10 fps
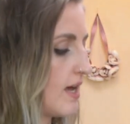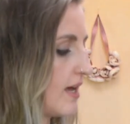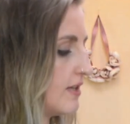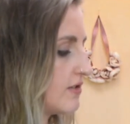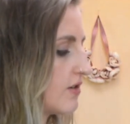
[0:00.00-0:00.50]

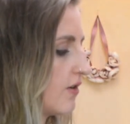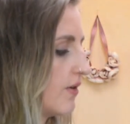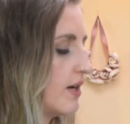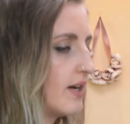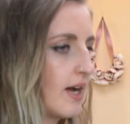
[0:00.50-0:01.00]
And so
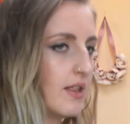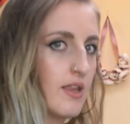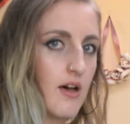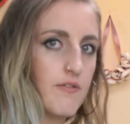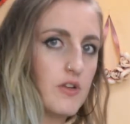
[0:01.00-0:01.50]
I
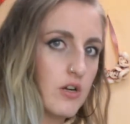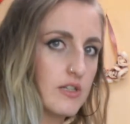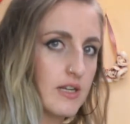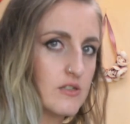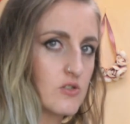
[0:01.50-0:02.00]
love yarn
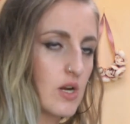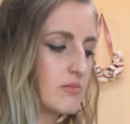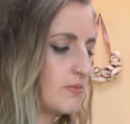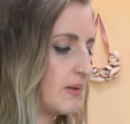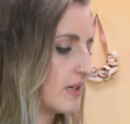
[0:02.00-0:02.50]
dyed
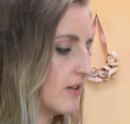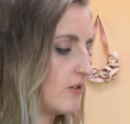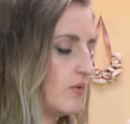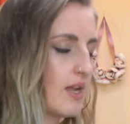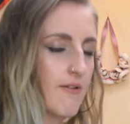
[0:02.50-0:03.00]
stripes because
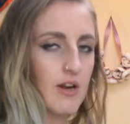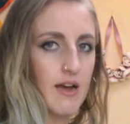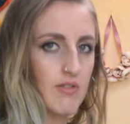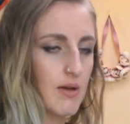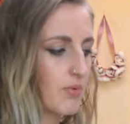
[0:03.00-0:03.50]
you never
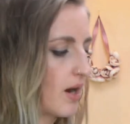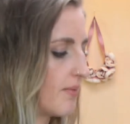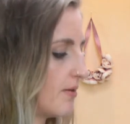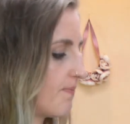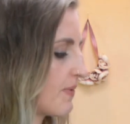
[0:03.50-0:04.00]
have that
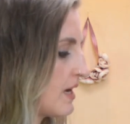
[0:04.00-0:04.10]
problem.